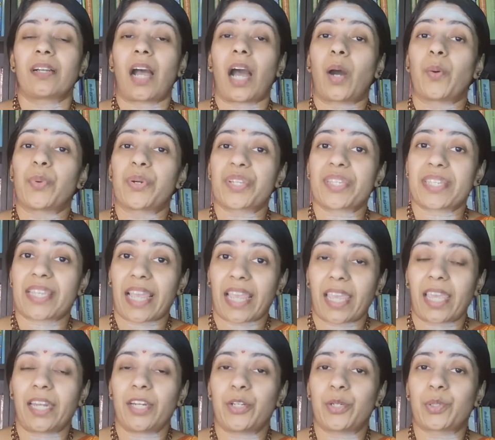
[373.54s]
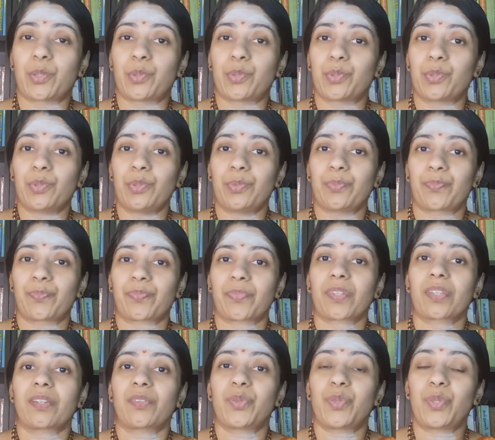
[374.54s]
Our second guru,
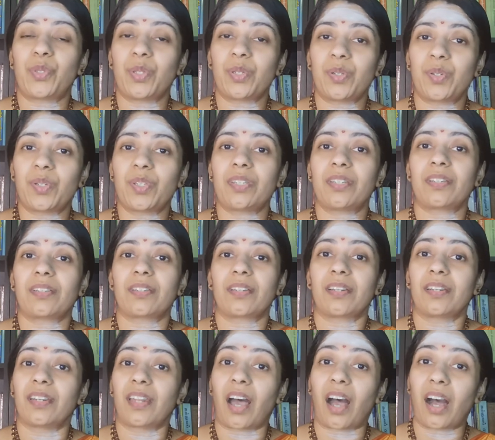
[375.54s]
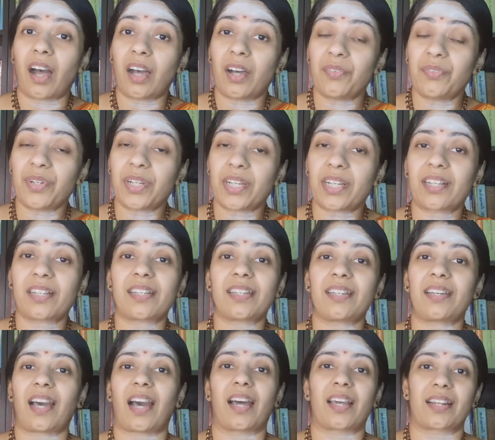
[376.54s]

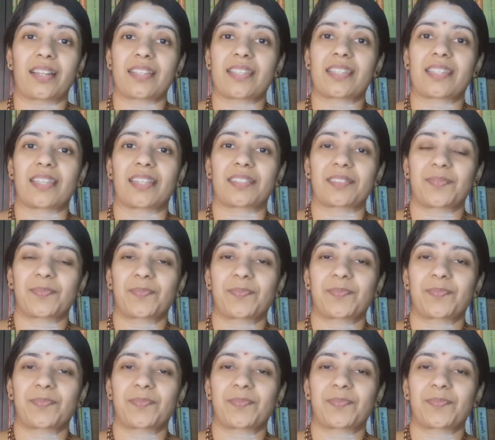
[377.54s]
Thirunavukku Arasar,